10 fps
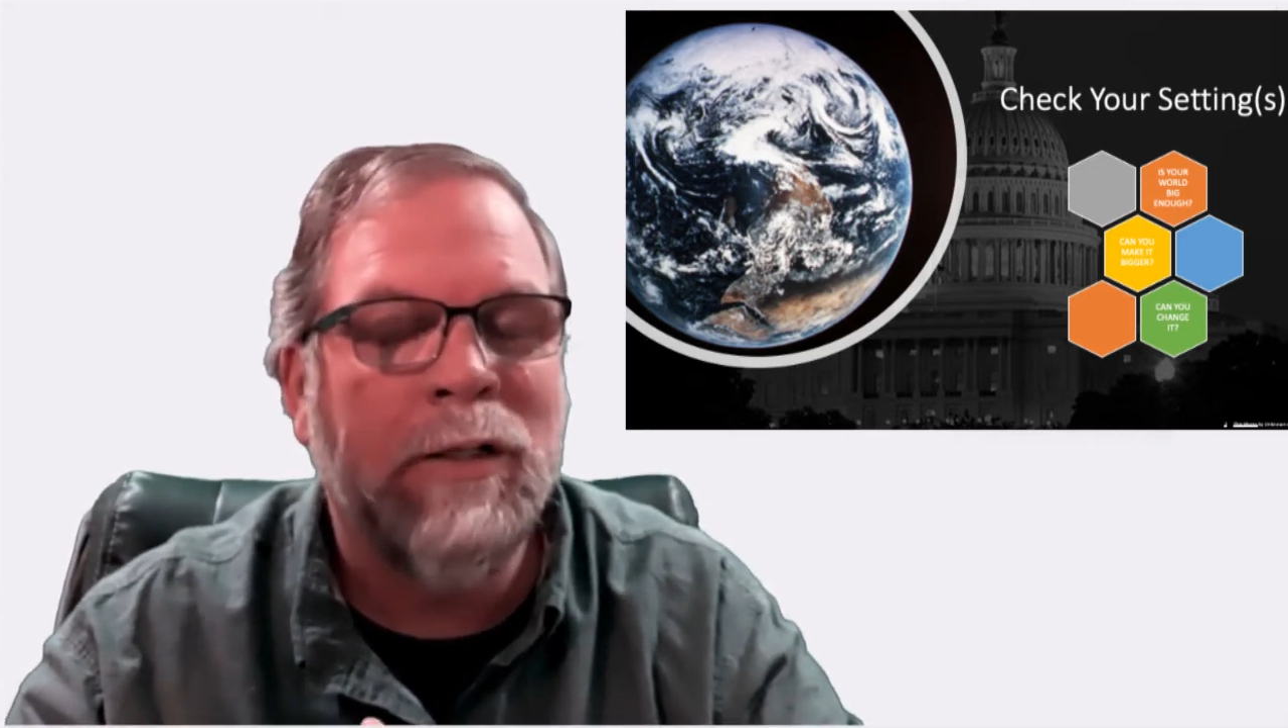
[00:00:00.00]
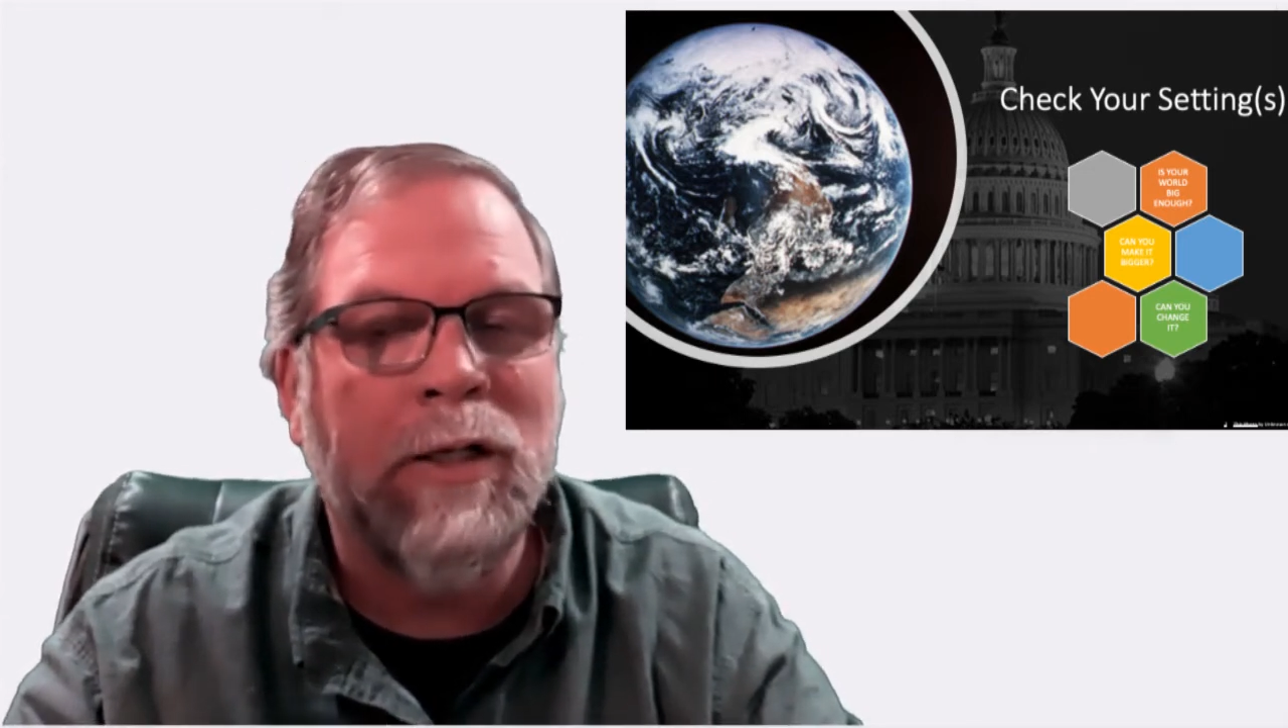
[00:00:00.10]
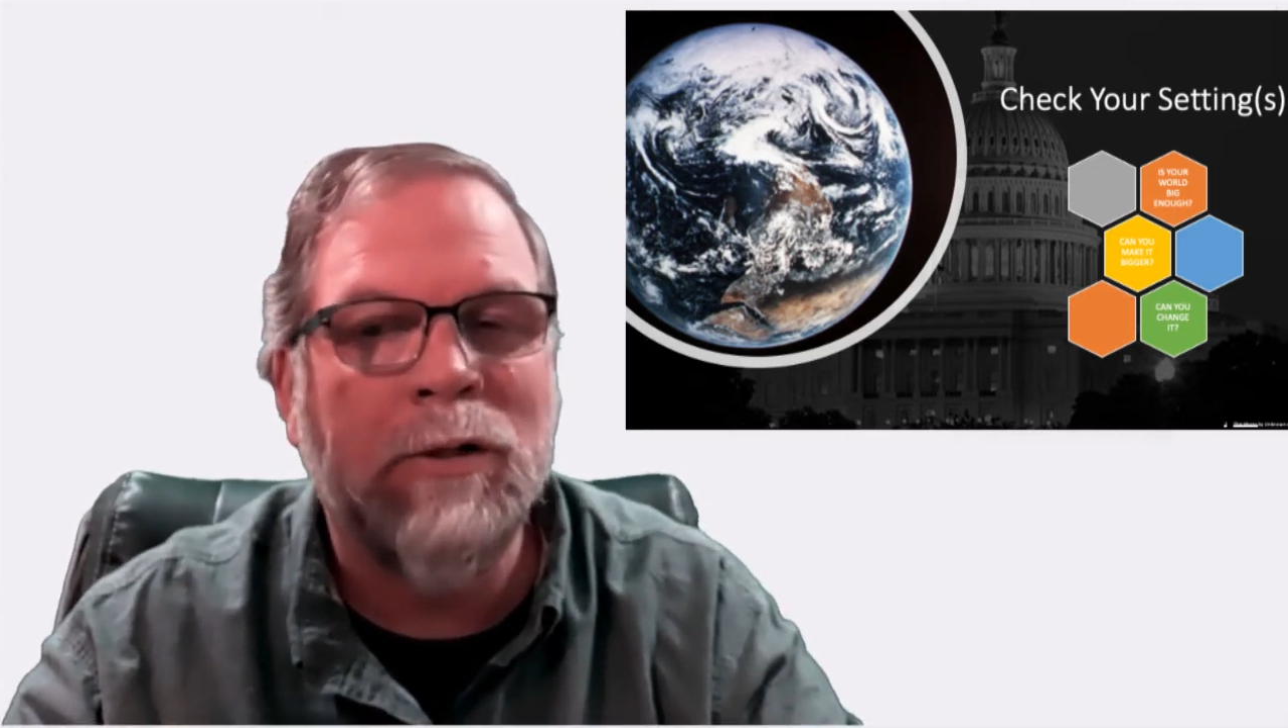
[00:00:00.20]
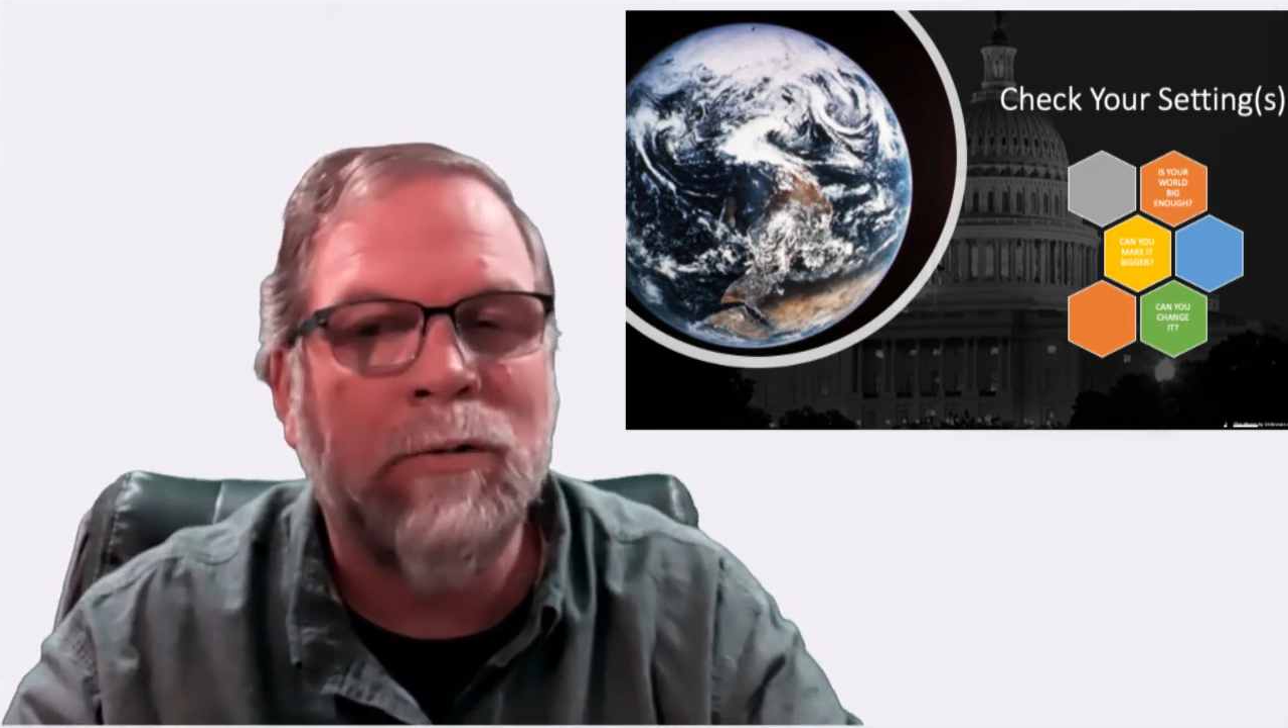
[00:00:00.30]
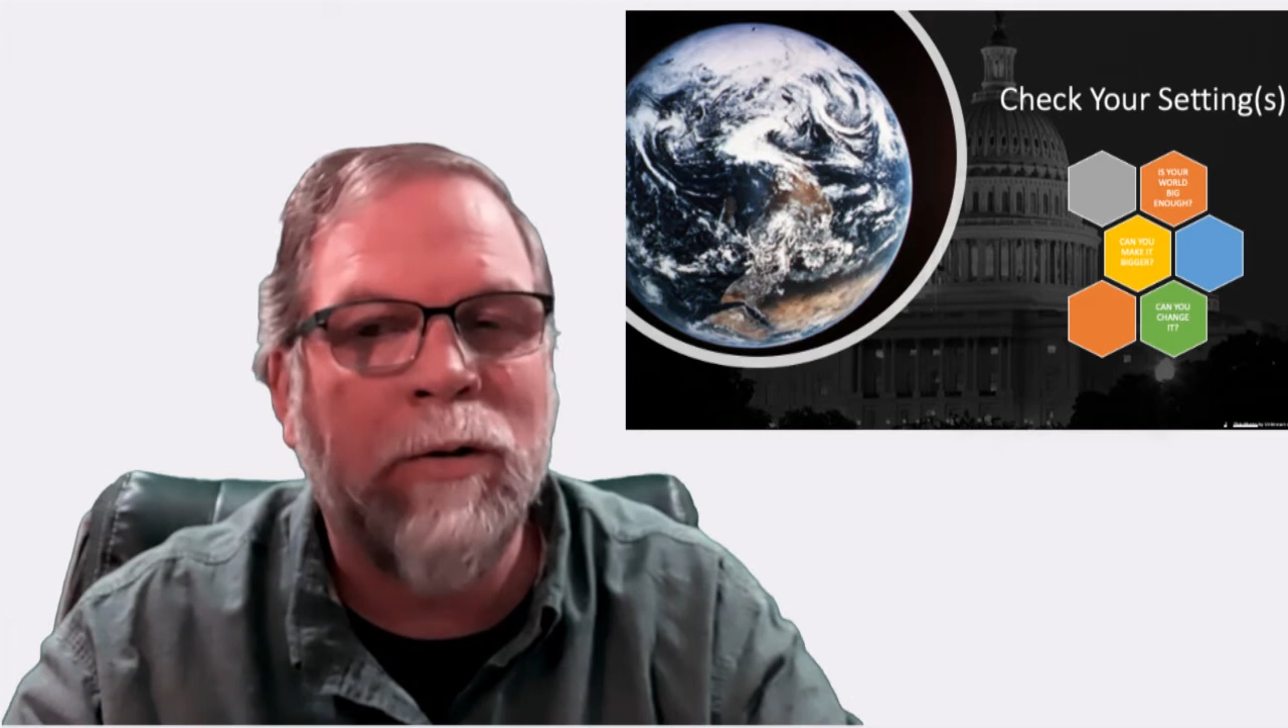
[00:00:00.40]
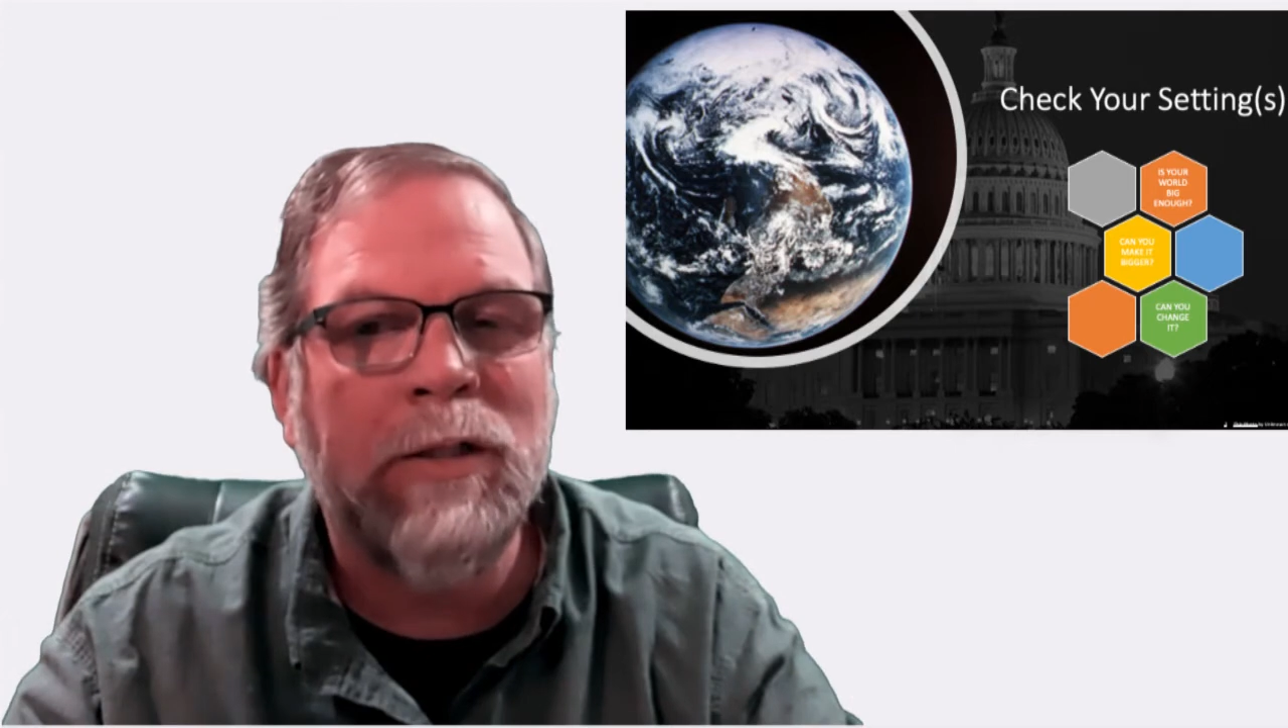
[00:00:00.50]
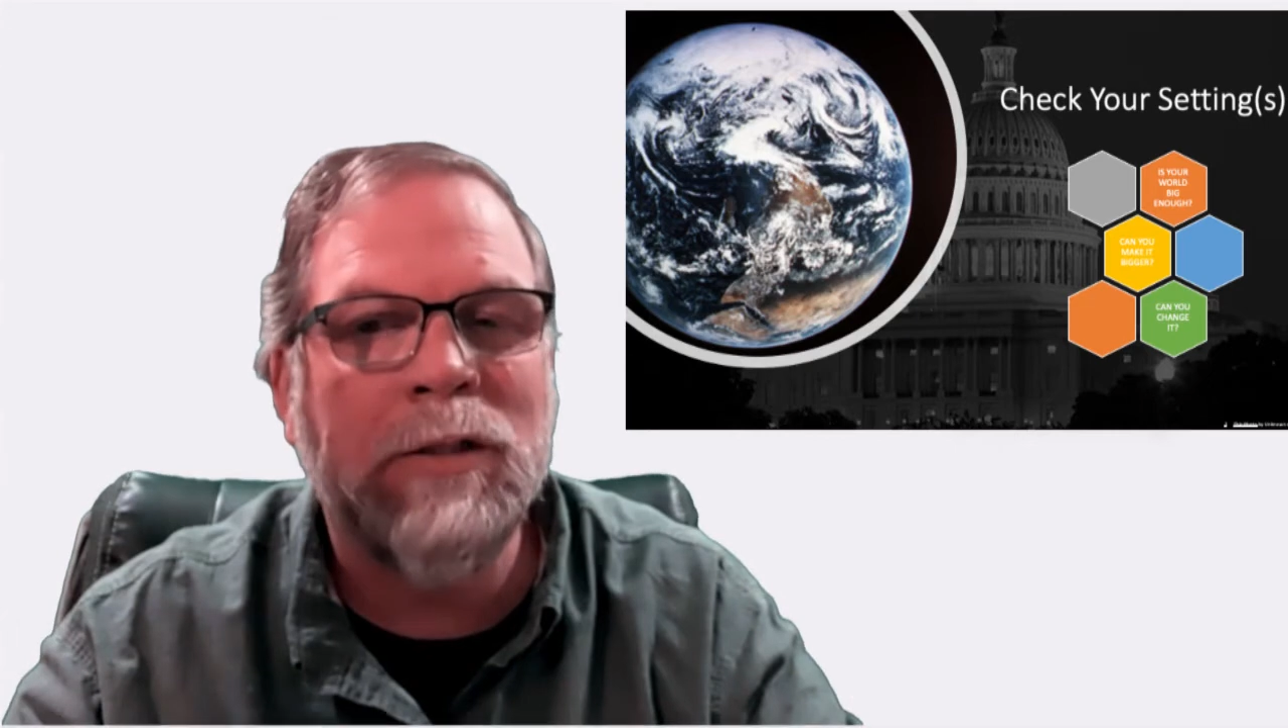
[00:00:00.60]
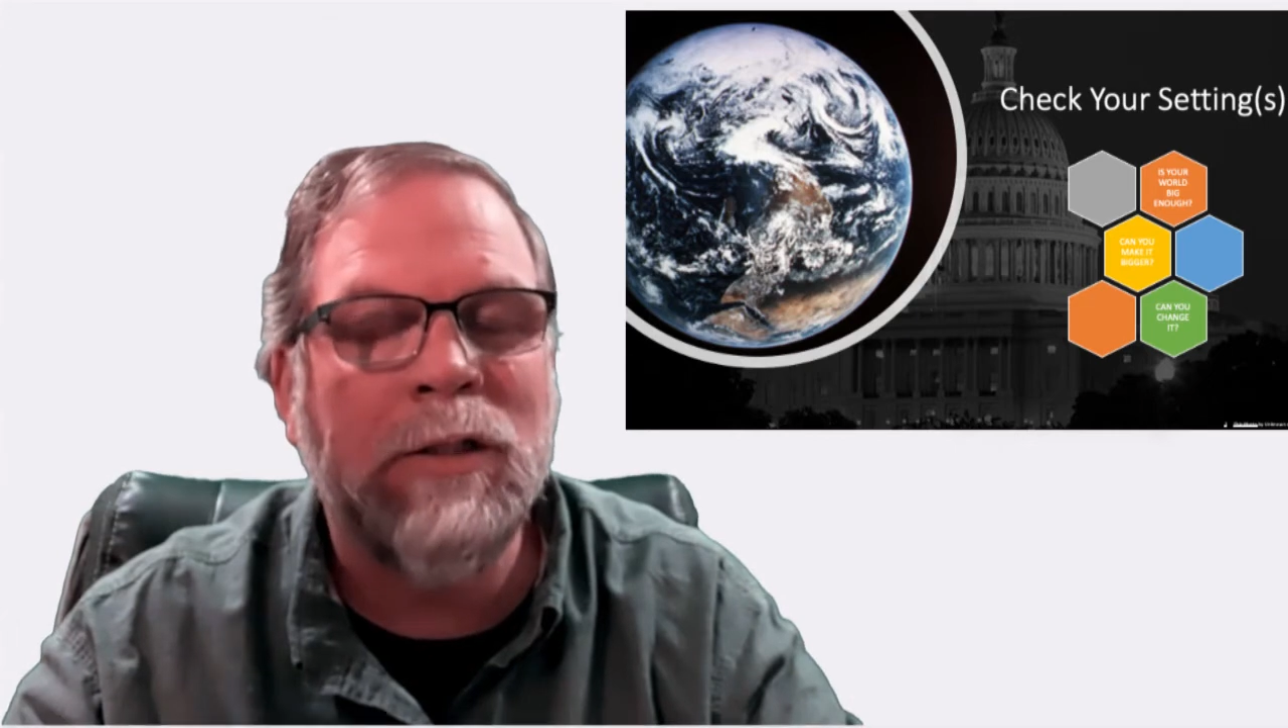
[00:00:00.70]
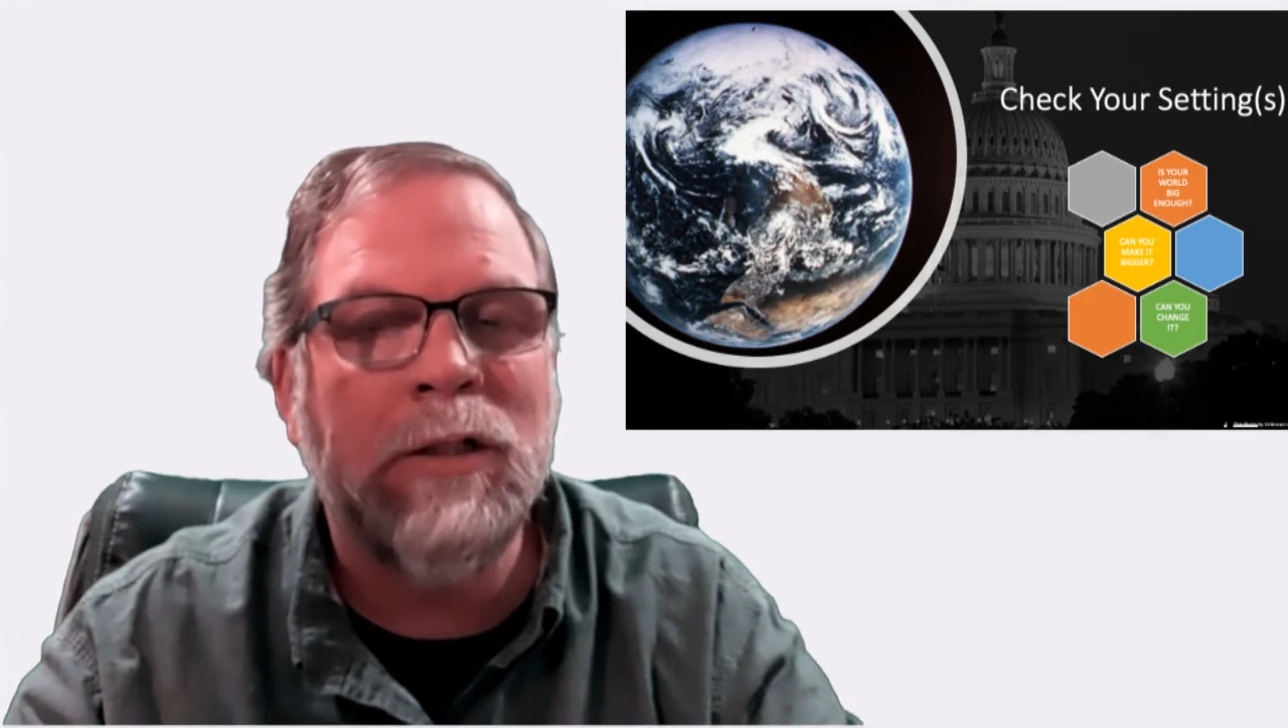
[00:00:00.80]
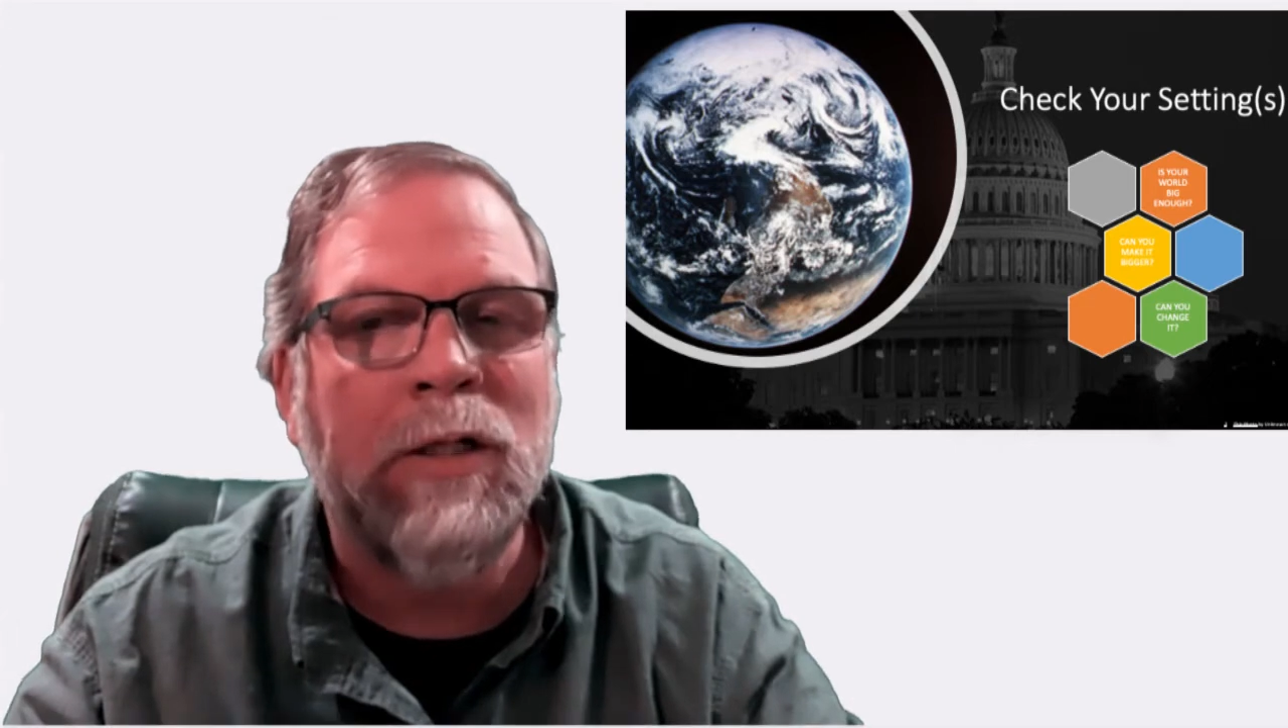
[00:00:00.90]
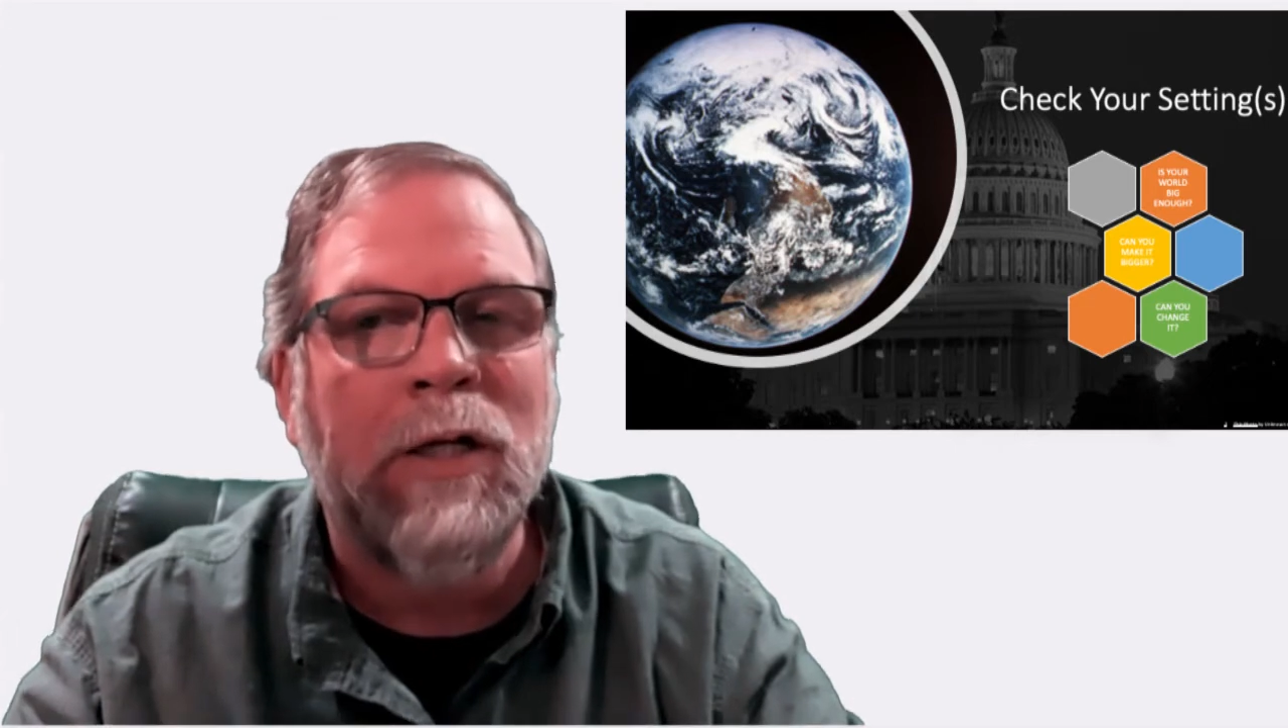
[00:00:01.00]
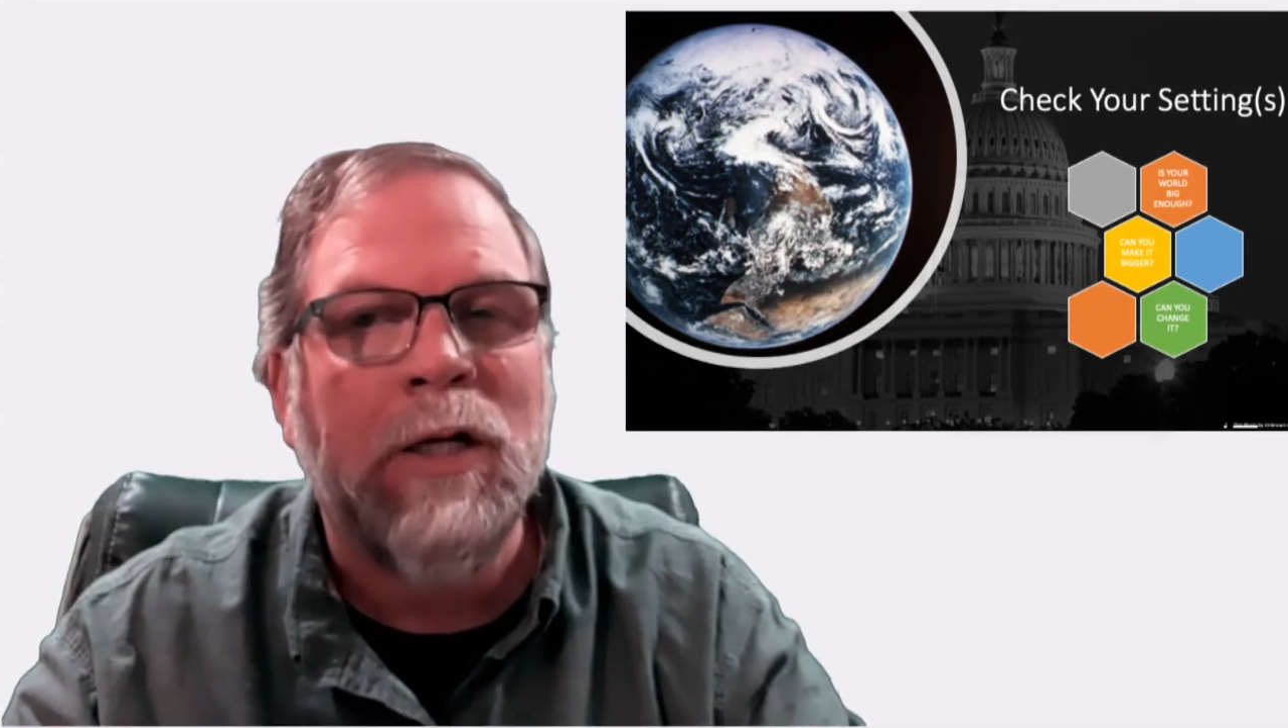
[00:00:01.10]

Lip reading: like crazy,